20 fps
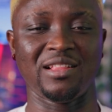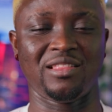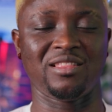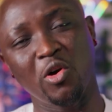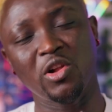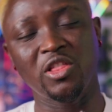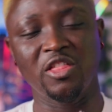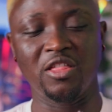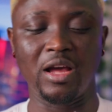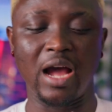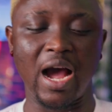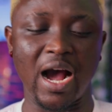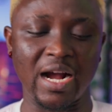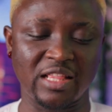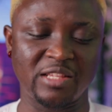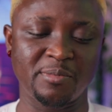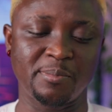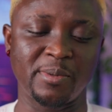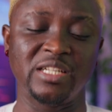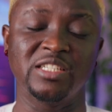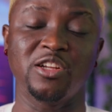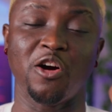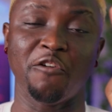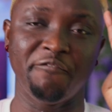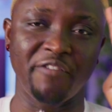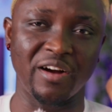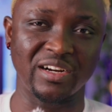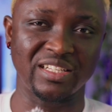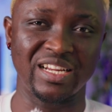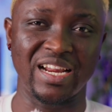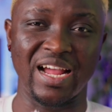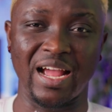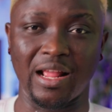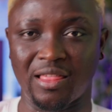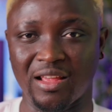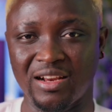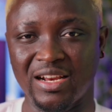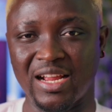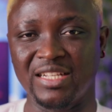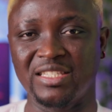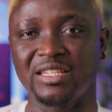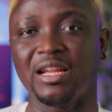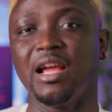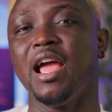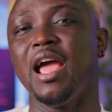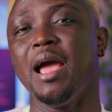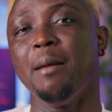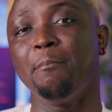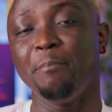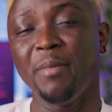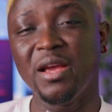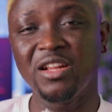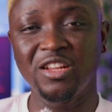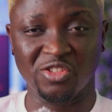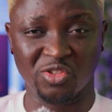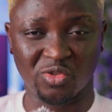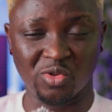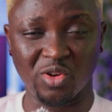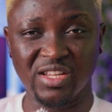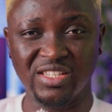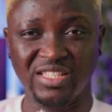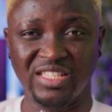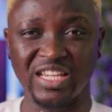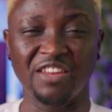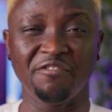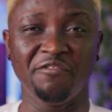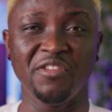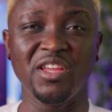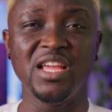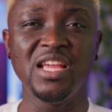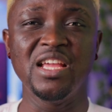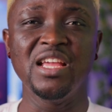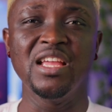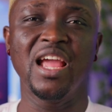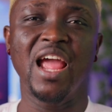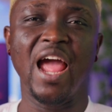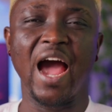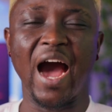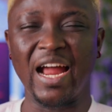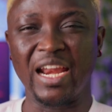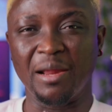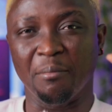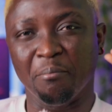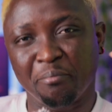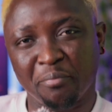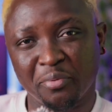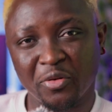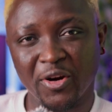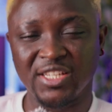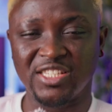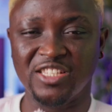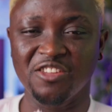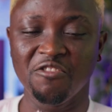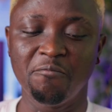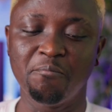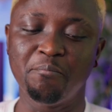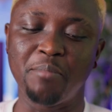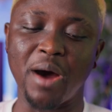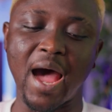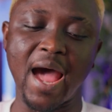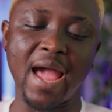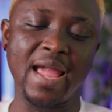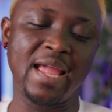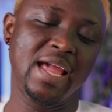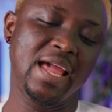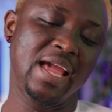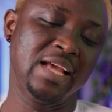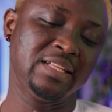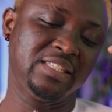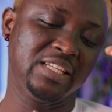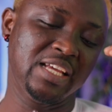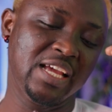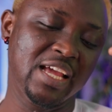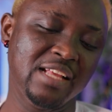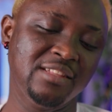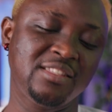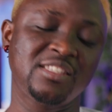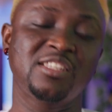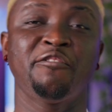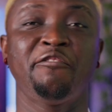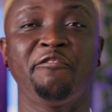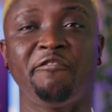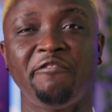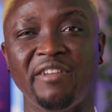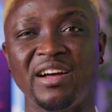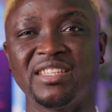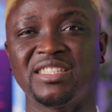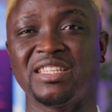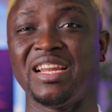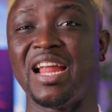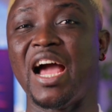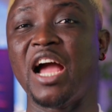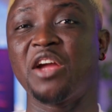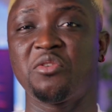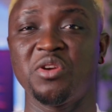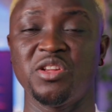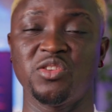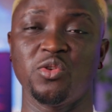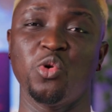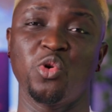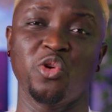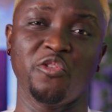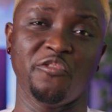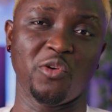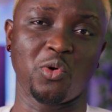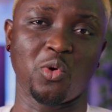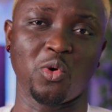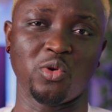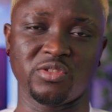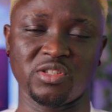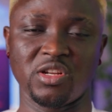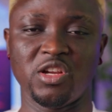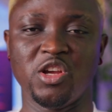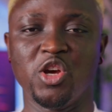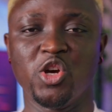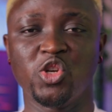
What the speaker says: Fourth aspect or factor that I think that made the Sony ZV-E an impressive buy is its fast and accurate autofocus.